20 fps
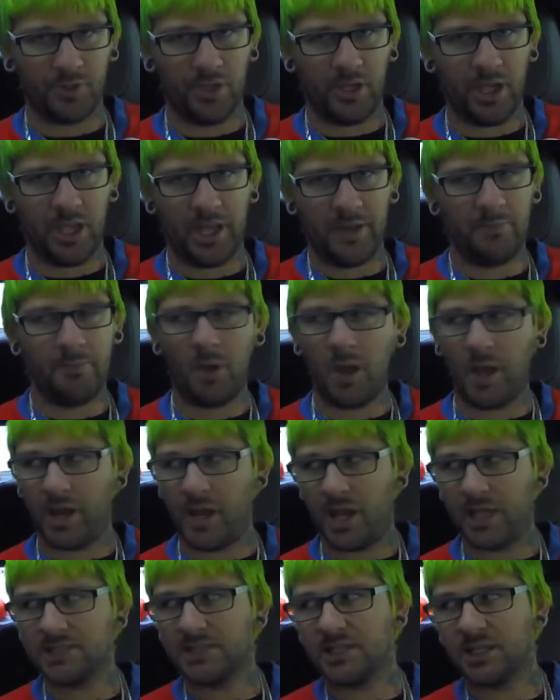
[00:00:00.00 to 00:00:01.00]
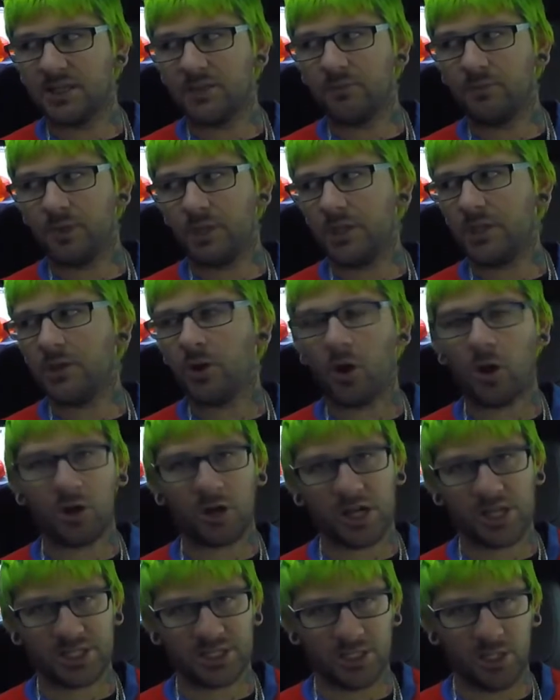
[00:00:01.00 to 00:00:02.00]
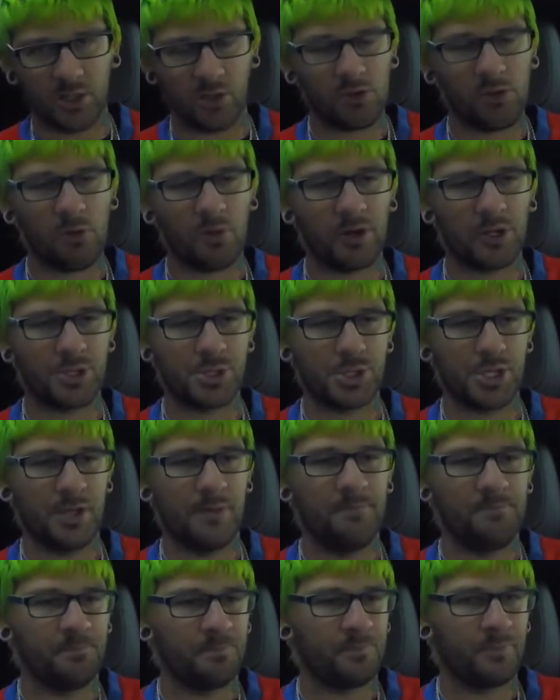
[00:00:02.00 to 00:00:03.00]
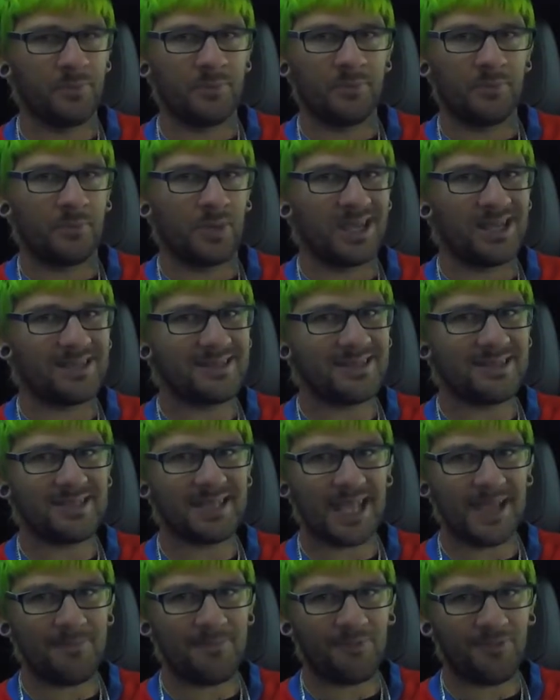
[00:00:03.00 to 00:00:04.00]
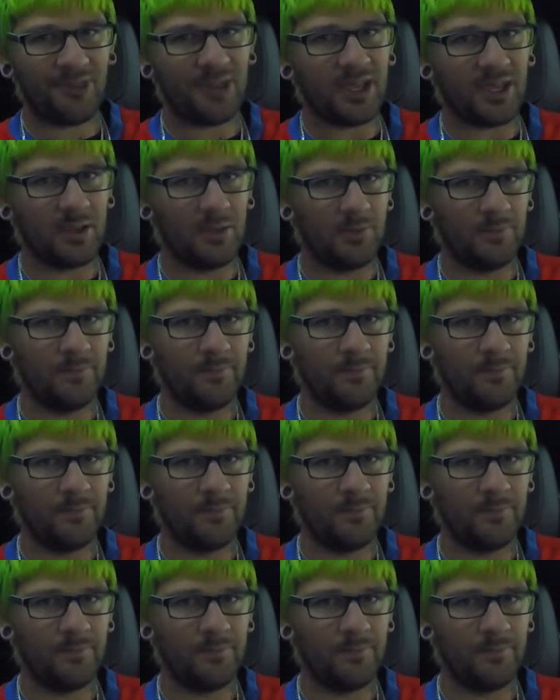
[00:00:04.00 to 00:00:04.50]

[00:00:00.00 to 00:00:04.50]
and mine has, the RS logo on it, shit. It's the same thing,